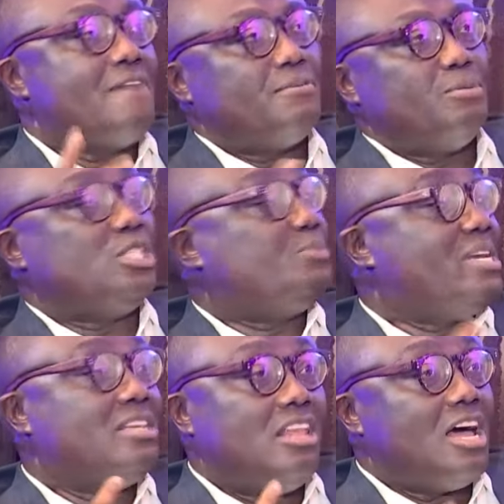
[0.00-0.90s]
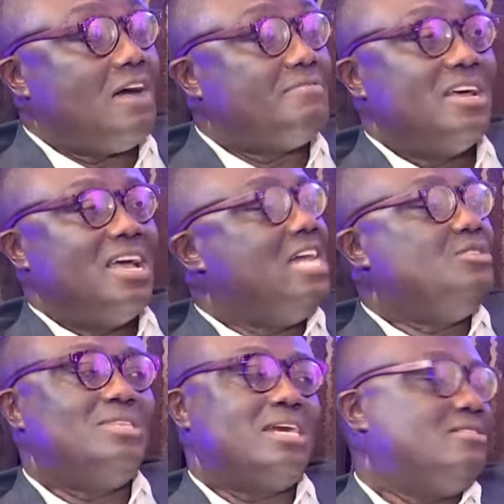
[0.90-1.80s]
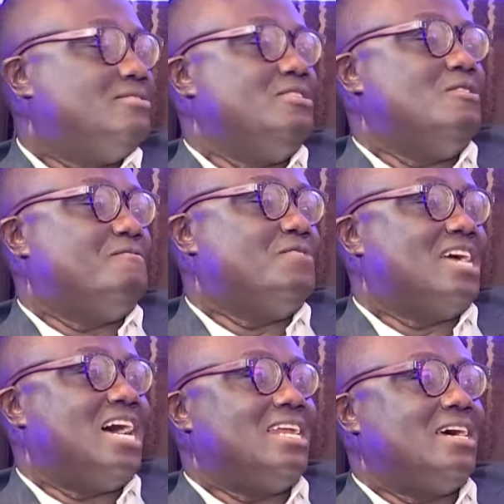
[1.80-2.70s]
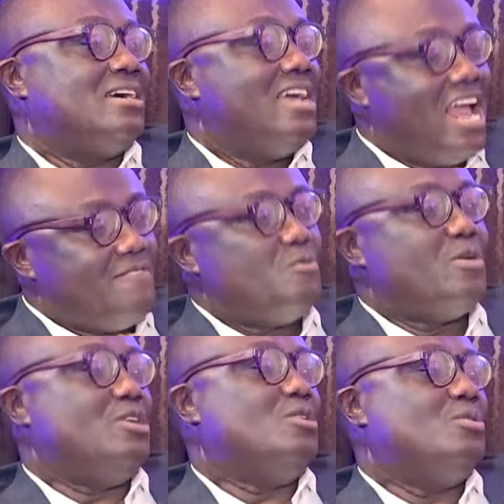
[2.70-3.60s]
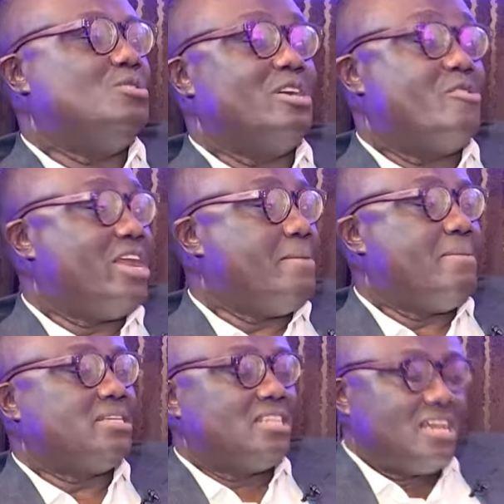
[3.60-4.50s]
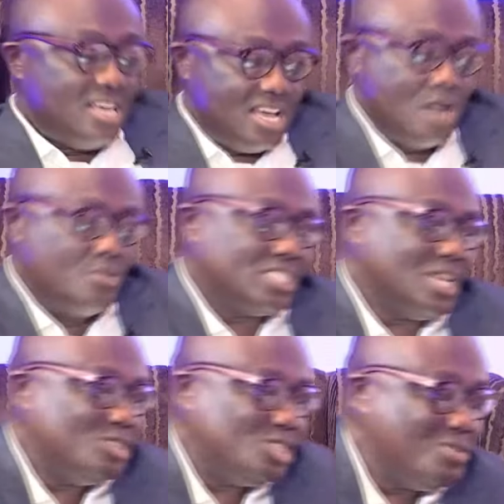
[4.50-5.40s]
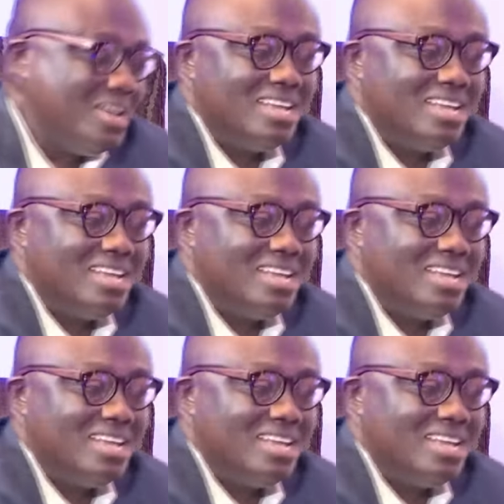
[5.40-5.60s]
affable, spread the love, and do that, you know, for Ghana everywhere you go. You're a Thank great you. ambassador. Thank and we you so you. much.